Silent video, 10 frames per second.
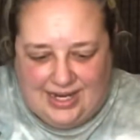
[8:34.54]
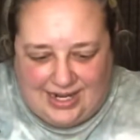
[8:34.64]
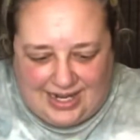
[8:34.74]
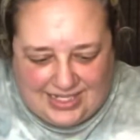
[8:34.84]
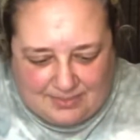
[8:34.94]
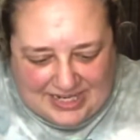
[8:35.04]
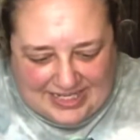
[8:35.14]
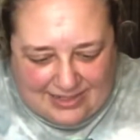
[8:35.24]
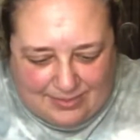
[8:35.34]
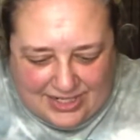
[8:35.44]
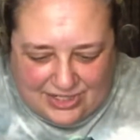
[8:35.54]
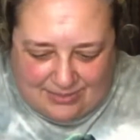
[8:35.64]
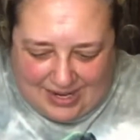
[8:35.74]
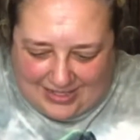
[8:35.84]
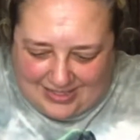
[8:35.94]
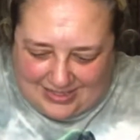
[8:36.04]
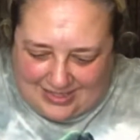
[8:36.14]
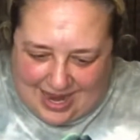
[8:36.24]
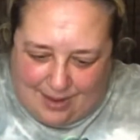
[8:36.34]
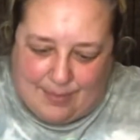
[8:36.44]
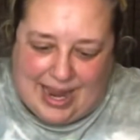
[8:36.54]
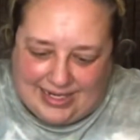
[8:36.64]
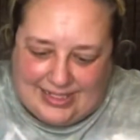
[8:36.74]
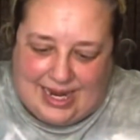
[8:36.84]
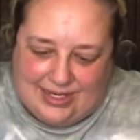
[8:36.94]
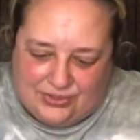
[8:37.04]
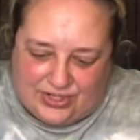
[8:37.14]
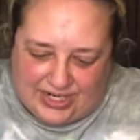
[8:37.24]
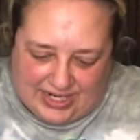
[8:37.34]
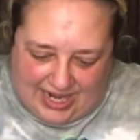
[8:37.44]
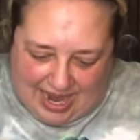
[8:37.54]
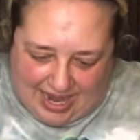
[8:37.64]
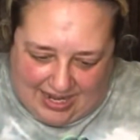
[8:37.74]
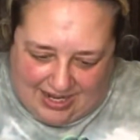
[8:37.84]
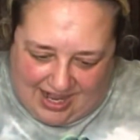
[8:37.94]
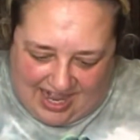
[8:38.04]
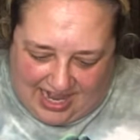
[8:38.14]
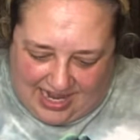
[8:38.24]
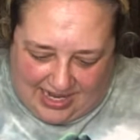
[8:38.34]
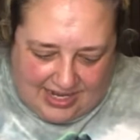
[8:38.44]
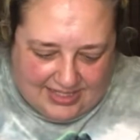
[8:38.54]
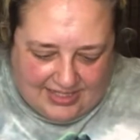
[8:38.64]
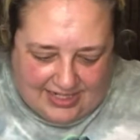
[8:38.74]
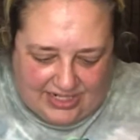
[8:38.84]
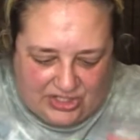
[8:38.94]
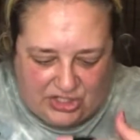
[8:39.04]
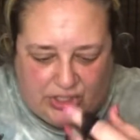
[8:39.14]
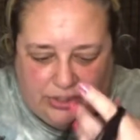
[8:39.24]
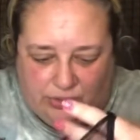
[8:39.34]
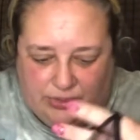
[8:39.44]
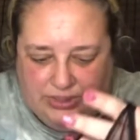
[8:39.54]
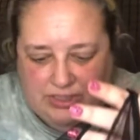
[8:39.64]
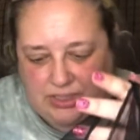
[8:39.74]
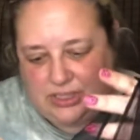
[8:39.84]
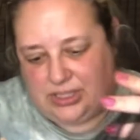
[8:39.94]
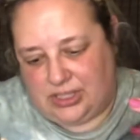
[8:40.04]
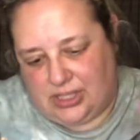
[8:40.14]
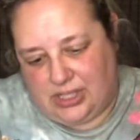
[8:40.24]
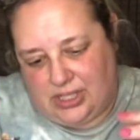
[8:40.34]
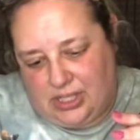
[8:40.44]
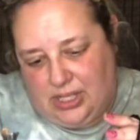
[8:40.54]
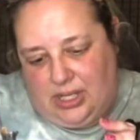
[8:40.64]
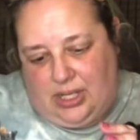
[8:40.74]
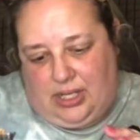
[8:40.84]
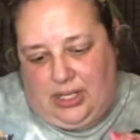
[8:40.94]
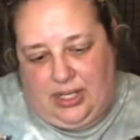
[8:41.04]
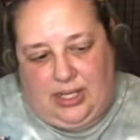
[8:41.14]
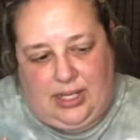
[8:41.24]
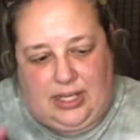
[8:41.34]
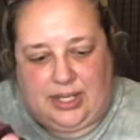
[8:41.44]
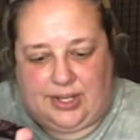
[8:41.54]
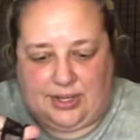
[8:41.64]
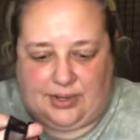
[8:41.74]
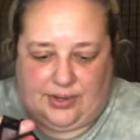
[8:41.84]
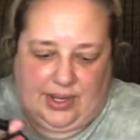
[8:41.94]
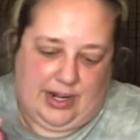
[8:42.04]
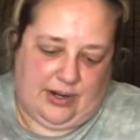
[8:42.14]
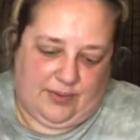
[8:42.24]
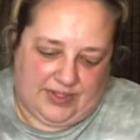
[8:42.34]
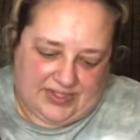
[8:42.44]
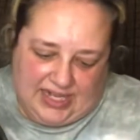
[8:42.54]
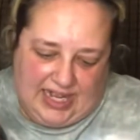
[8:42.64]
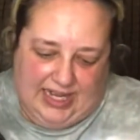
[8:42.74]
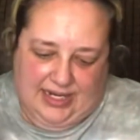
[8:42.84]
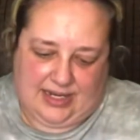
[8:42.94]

It's BCBG Max Azria again, and it's a size 2. I don't know, we'll see.